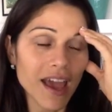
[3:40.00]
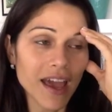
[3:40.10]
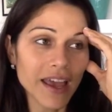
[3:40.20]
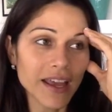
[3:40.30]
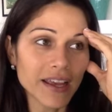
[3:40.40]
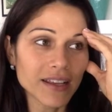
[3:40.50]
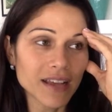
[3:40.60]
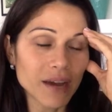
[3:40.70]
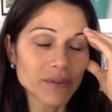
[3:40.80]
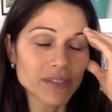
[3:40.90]
And
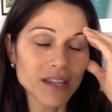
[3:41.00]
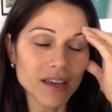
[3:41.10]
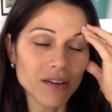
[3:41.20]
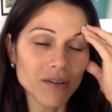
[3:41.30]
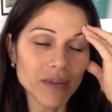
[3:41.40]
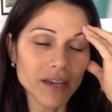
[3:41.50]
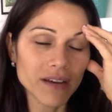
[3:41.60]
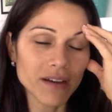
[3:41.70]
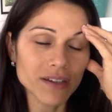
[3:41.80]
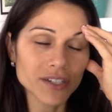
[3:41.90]
I was like, oh my
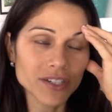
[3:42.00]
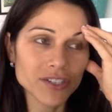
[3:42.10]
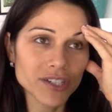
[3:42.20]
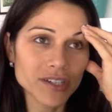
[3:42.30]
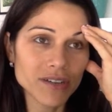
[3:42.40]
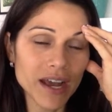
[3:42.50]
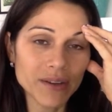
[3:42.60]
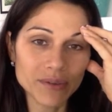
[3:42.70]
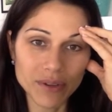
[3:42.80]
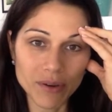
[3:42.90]
gosh, Jill, I
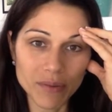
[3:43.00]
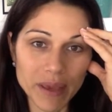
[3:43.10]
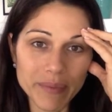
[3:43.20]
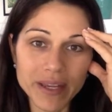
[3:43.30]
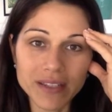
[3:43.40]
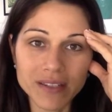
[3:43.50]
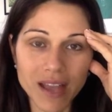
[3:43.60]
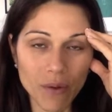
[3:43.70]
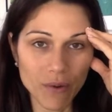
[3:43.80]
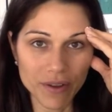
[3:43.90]
don't know. Maybe it's
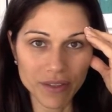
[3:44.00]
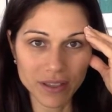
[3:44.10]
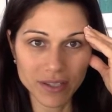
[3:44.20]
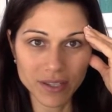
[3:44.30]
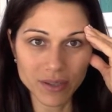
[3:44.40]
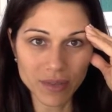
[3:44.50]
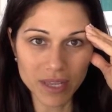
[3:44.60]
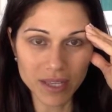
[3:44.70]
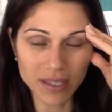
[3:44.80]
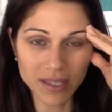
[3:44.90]
not worth it to do
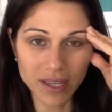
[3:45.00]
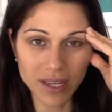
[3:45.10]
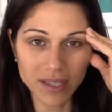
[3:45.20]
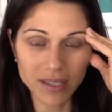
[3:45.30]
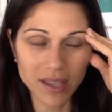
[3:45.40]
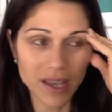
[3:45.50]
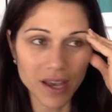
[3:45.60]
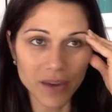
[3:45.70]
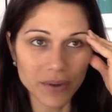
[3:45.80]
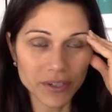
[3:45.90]
this because
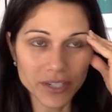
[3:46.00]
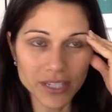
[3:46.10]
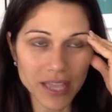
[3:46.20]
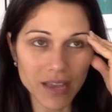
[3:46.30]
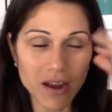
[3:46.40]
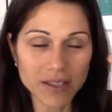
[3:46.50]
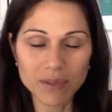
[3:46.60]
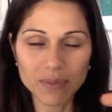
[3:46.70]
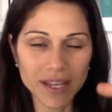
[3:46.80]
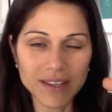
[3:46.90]
we're just like
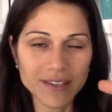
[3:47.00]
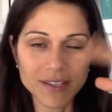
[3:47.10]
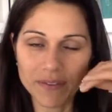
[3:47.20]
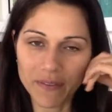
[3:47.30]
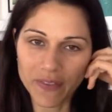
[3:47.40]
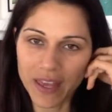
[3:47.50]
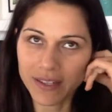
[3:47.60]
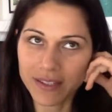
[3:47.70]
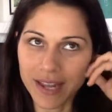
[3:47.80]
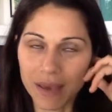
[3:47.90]
contemplating different
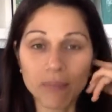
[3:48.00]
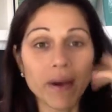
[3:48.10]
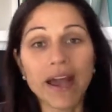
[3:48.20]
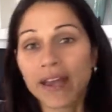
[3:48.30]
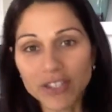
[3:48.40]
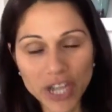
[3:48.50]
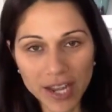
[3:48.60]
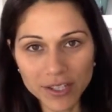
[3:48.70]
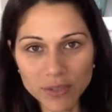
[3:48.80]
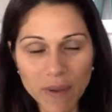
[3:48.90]
things, like buying a
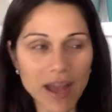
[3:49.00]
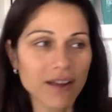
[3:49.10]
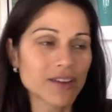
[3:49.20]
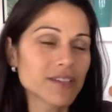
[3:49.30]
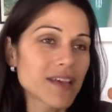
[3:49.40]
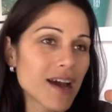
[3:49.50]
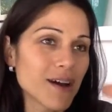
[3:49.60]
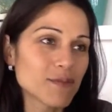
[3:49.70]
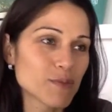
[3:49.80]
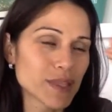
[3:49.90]
challenge pack
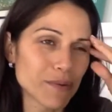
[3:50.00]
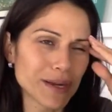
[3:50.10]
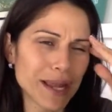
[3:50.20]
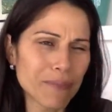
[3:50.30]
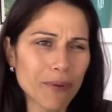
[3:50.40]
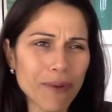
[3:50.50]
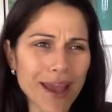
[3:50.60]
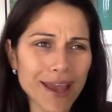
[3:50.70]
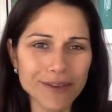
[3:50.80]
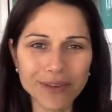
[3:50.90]
ourselves. But then we're like, but
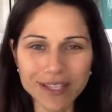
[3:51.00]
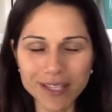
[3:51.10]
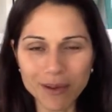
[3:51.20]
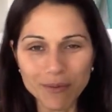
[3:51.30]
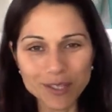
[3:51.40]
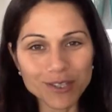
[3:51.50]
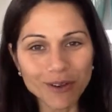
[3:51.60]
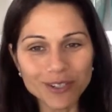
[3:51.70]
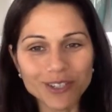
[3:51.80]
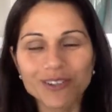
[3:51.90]
wait, you need someone
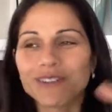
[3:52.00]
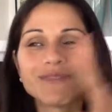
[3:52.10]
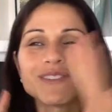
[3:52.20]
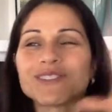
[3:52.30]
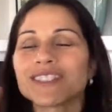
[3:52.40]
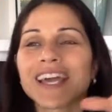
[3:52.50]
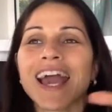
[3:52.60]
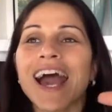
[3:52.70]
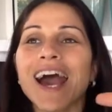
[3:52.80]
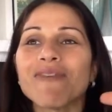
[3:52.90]
social. And we're just like,
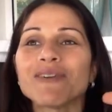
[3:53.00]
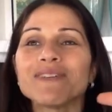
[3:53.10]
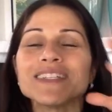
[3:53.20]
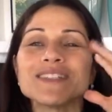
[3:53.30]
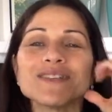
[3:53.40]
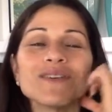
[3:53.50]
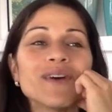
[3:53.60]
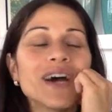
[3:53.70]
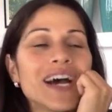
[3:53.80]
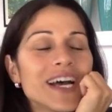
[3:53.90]
what do we do?
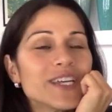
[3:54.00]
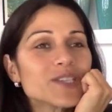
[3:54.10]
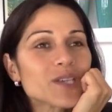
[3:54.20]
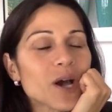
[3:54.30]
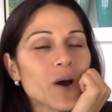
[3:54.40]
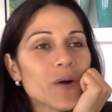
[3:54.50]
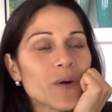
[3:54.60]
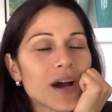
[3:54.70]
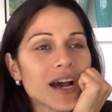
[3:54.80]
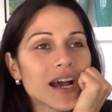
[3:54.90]
So